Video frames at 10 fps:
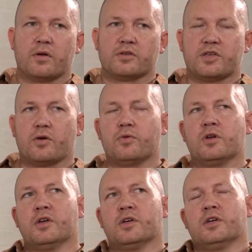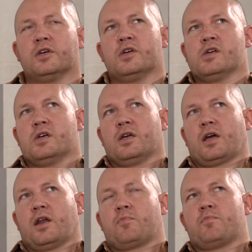So
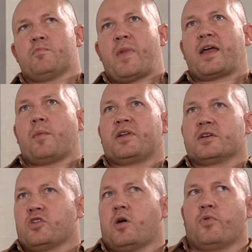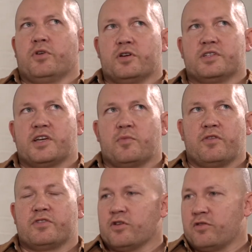can I make up an example and you can tell me if
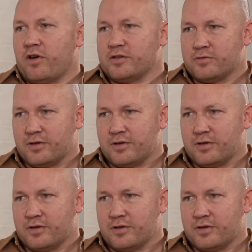it's on the right sort